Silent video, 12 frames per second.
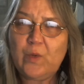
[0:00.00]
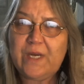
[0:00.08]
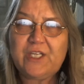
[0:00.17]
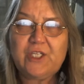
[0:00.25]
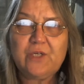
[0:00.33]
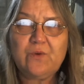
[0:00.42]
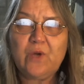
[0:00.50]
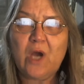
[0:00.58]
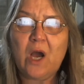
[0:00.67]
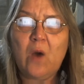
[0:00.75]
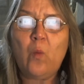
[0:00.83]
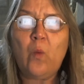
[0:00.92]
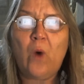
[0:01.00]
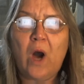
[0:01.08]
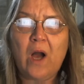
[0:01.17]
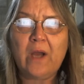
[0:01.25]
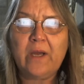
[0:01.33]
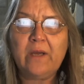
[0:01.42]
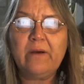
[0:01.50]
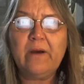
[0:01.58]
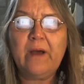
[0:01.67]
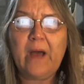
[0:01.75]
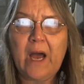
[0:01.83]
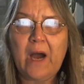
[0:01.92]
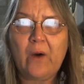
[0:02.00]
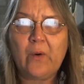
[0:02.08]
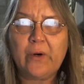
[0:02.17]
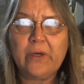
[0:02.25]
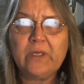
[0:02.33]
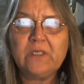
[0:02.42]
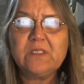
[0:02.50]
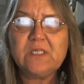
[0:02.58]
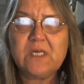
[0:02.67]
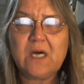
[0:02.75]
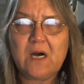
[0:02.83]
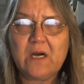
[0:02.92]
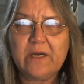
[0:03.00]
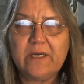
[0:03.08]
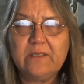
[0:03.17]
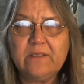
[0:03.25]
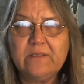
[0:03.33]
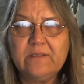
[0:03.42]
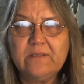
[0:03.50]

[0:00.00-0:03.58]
We do not walk our talk.